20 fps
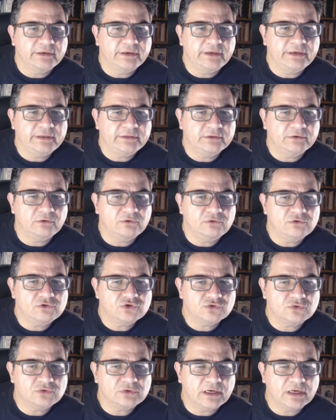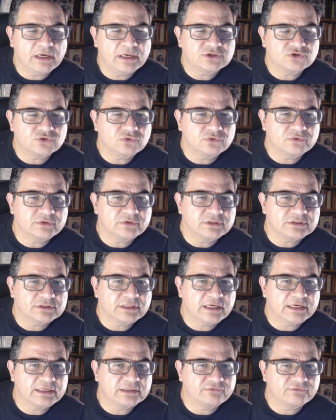And also I saw this
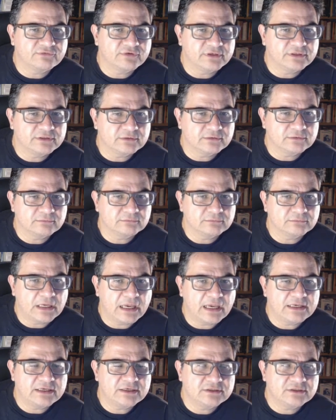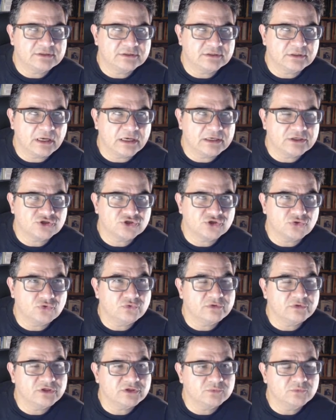knight f8. I
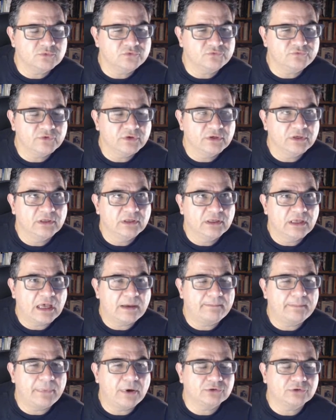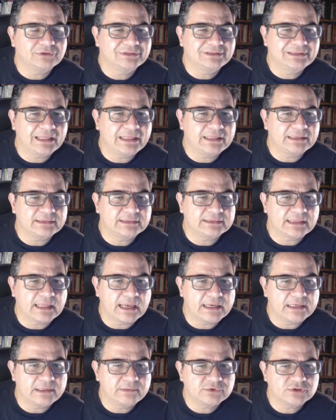saw this move about 10
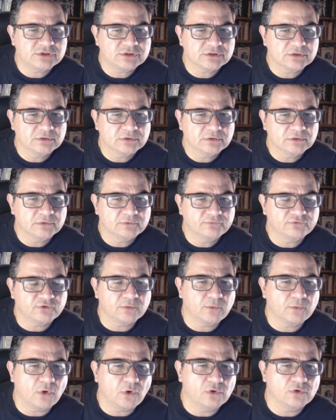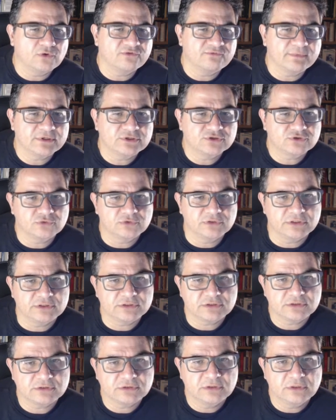times from all of my
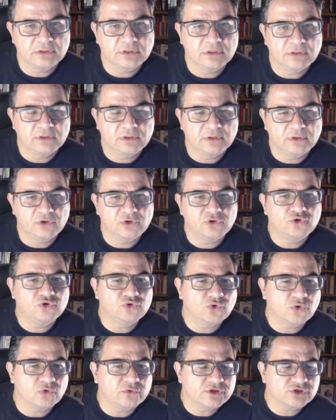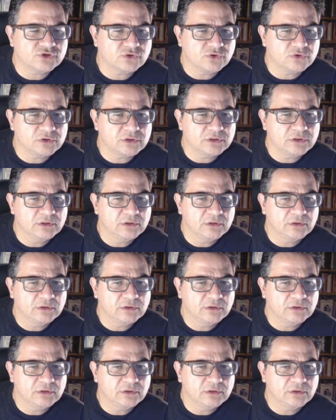students. You know the score?